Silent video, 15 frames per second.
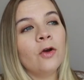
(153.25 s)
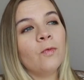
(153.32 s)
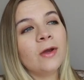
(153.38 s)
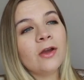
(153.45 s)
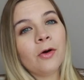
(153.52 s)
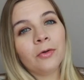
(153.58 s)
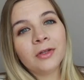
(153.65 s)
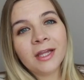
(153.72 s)

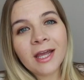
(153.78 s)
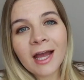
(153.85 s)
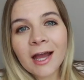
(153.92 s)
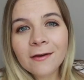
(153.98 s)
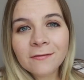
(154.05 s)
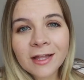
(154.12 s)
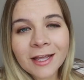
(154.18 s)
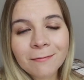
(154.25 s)
we only
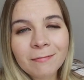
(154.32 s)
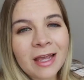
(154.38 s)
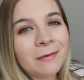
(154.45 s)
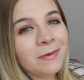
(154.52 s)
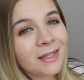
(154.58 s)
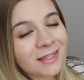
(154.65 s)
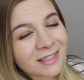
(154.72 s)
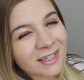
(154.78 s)
have like
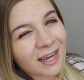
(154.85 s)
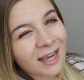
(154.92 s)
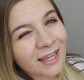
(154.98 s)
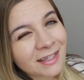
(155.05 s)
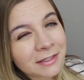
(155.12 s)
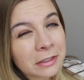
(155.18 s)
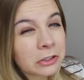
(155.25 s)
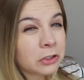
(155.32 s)
maybe
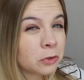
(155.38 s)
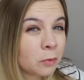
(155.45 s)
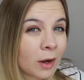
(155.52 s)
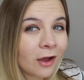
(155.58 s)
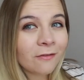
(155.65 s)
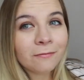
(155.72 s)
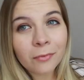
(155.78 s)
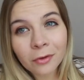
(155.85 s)
10 to
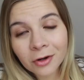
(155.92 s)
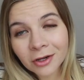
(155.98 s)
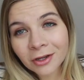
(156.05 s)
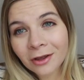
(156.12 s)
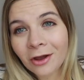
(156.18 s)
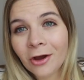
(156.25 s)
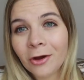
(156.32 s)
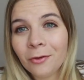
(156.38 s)
12 more to
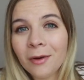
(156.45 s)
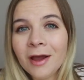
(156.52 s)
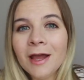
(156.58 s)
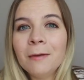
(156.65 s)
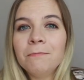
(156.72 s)
go